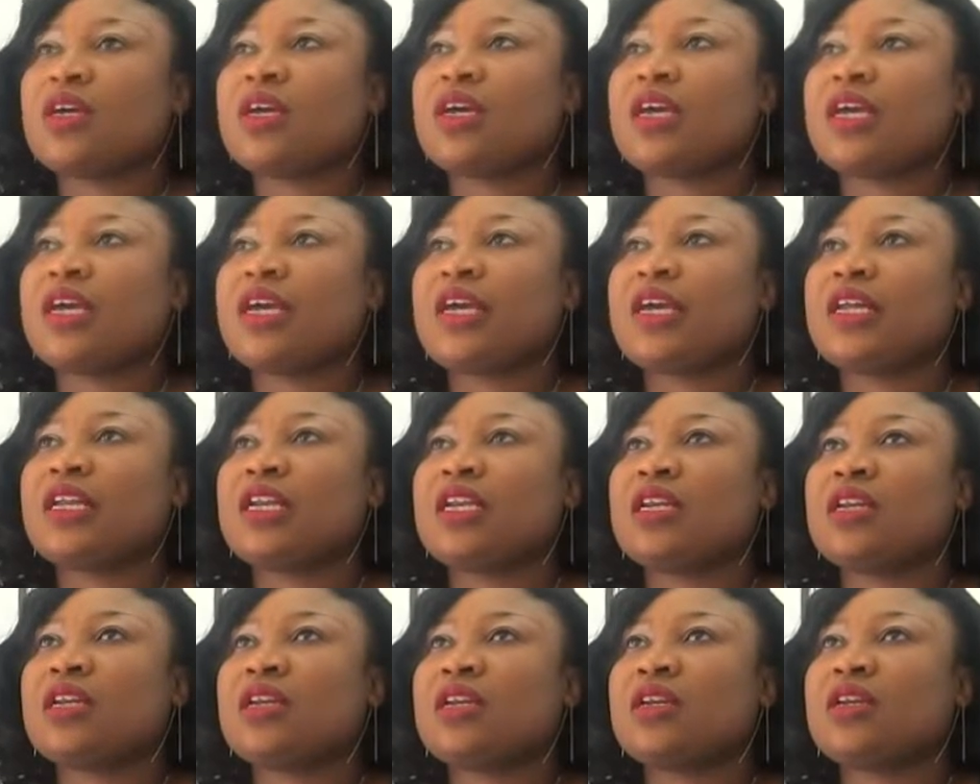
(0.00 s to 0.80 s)

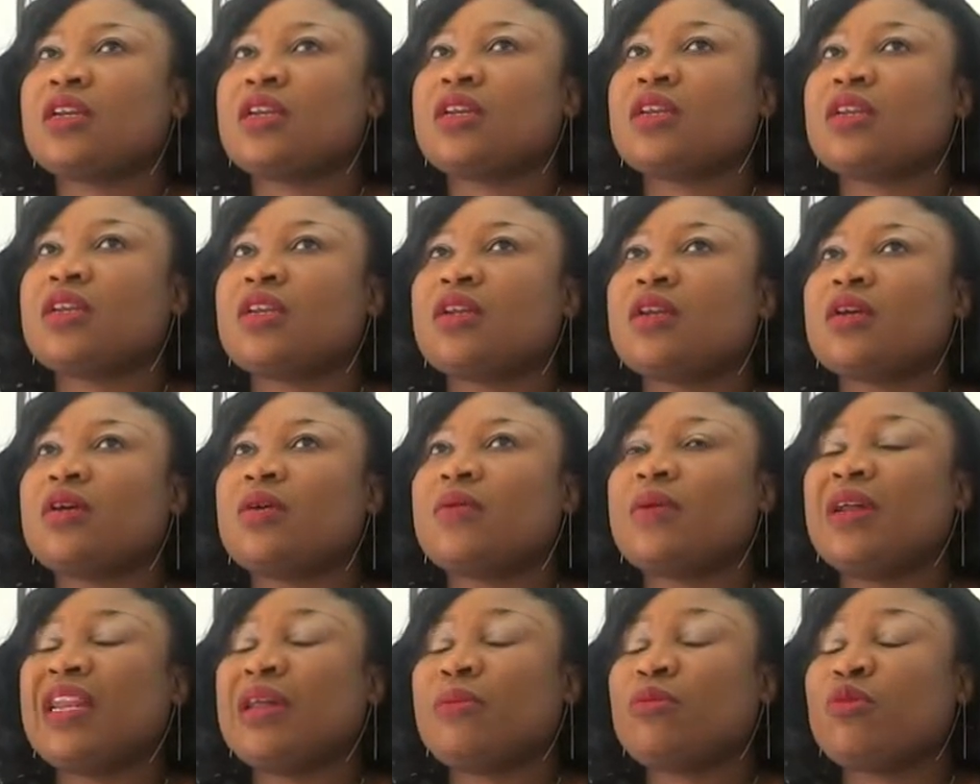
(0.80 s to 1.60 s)
And
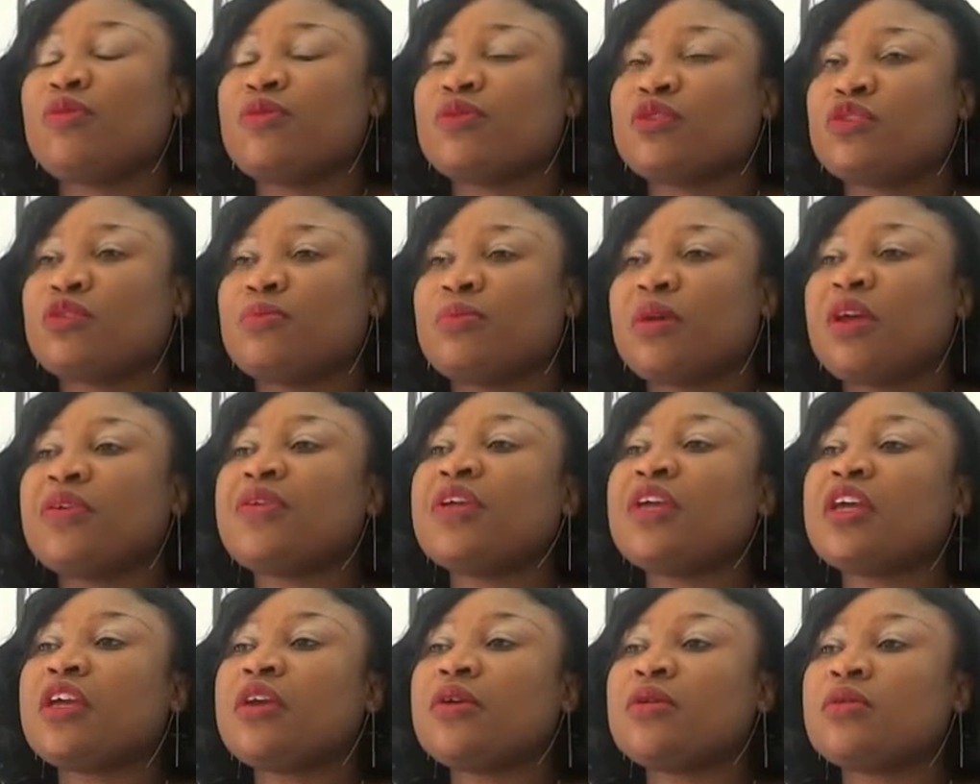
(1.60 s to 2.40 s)
when I moved to
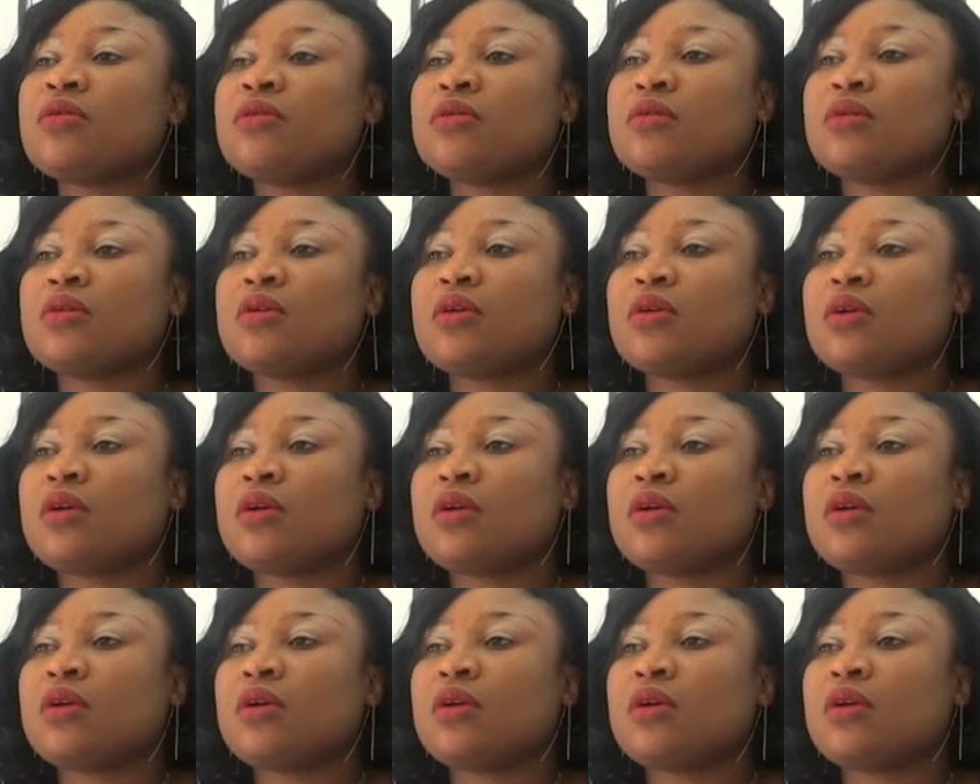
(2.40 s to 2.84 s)
Mary Hill,